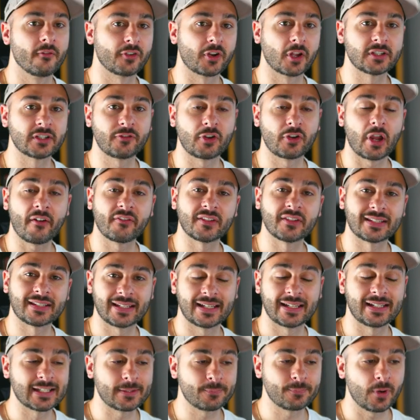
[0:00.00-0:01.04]
For those of you who haven't
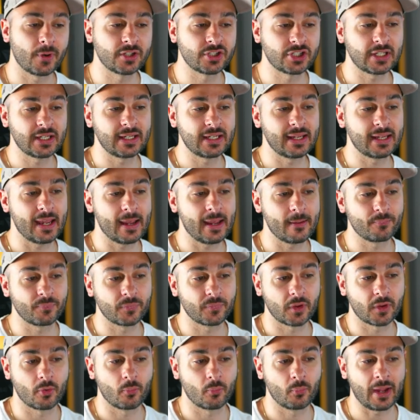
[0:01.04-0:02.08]
seen the spreadsheet
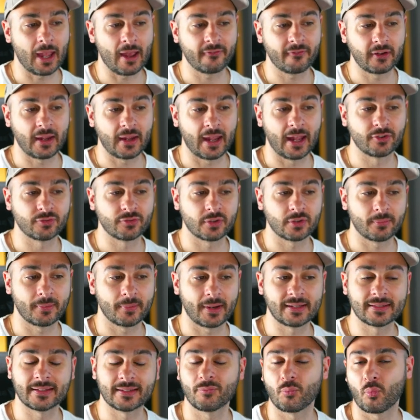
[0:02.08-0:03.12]
yet, we have your entry
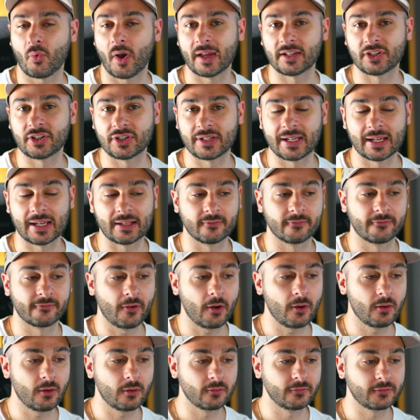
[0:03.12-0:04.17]
reason, why did you get
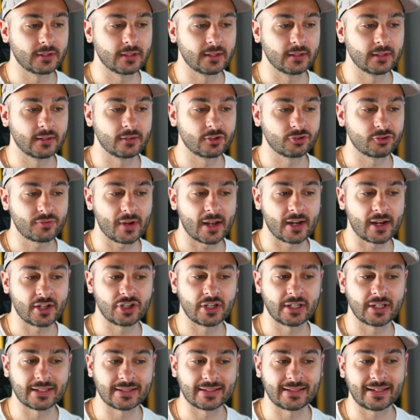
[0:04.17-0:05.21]
involved?
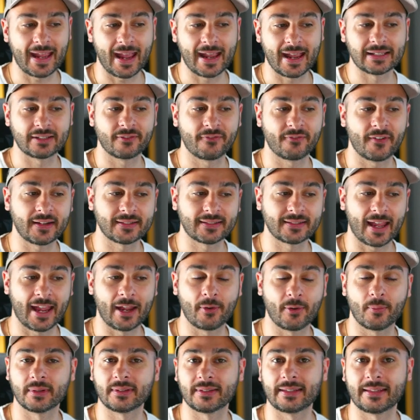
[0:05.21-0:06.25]
Strategy, this is the AceFX
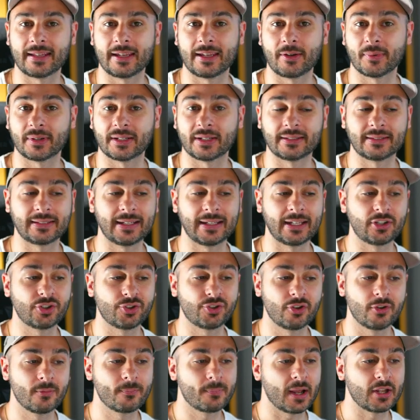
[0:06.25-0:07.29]
A1, D1, and
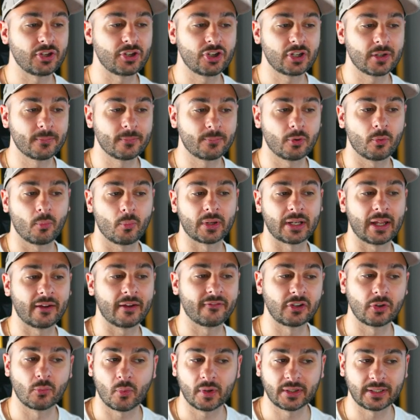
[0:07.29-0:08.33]
D2, but you can put
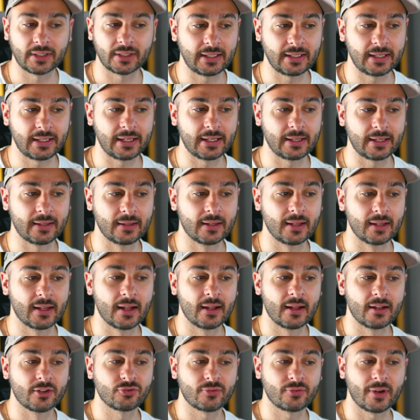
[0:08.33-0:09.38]
whatever you in here.
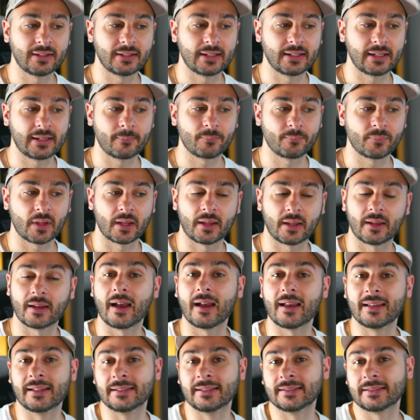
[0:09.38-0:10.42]
Trending,
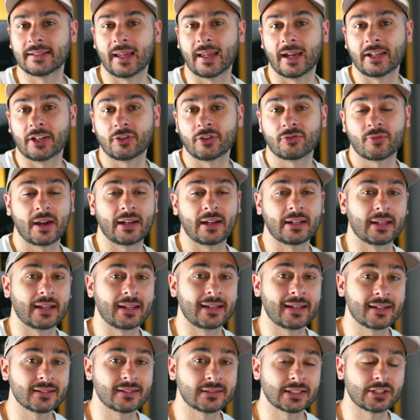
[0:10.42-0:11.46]
are you trading
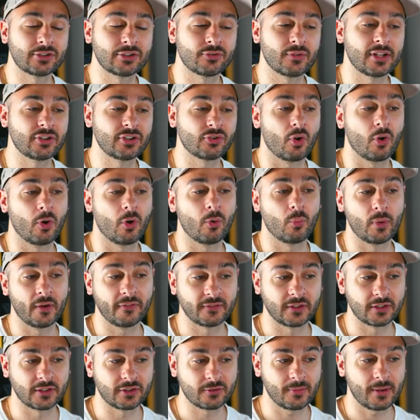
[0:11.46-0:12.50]
against the trend or
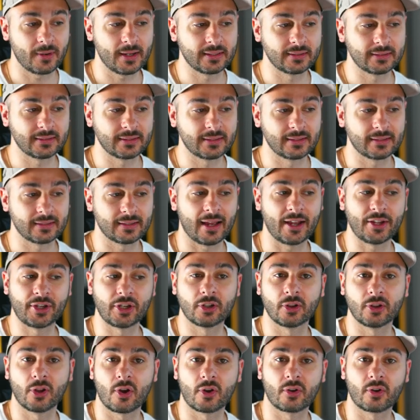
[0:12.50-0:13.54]
with the trend? Are
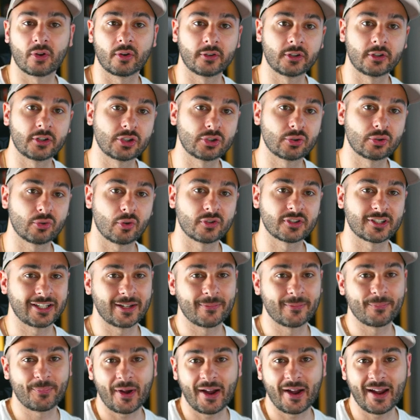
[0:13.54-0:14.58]
you long or are you short? So
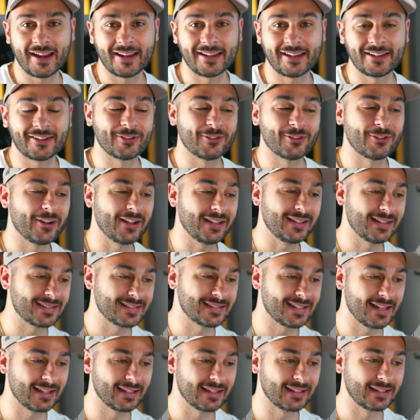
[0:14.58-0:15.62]
you're buying, why are you
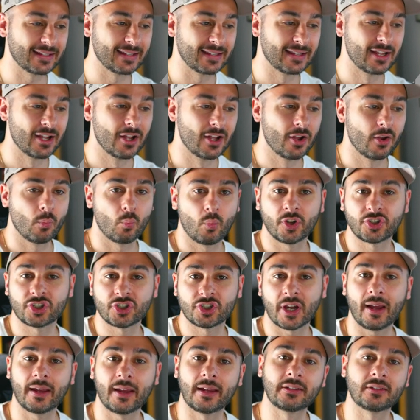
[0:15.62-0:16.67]
selling? What
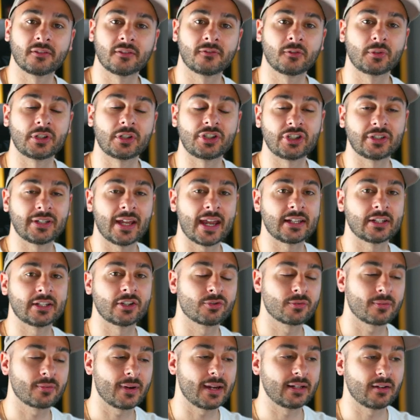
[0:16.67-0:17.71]
chart interval did you take
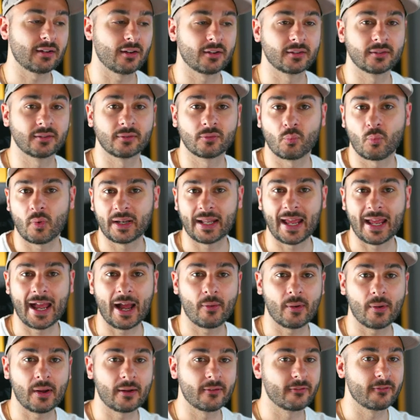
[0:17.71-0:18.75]
the trade on? 1
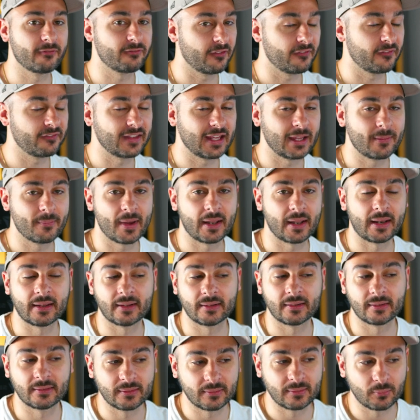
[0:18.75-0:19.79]
hour, 15
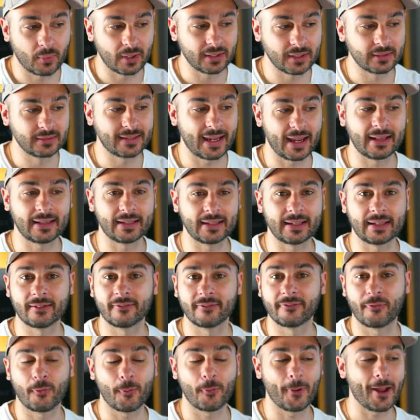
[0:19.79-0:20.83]
minute, one
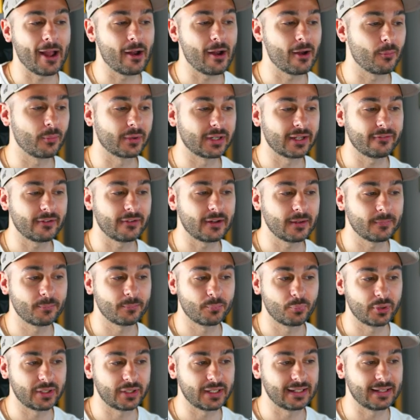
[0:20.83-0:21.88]
daily, 4 hour, whatever,
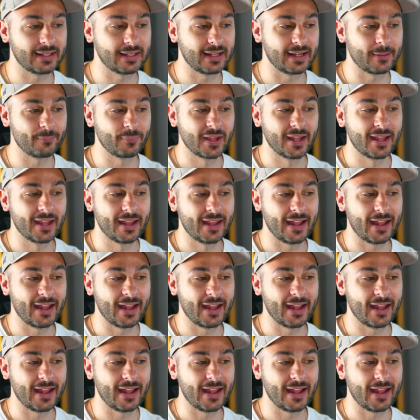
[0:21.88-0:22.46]
put it in there.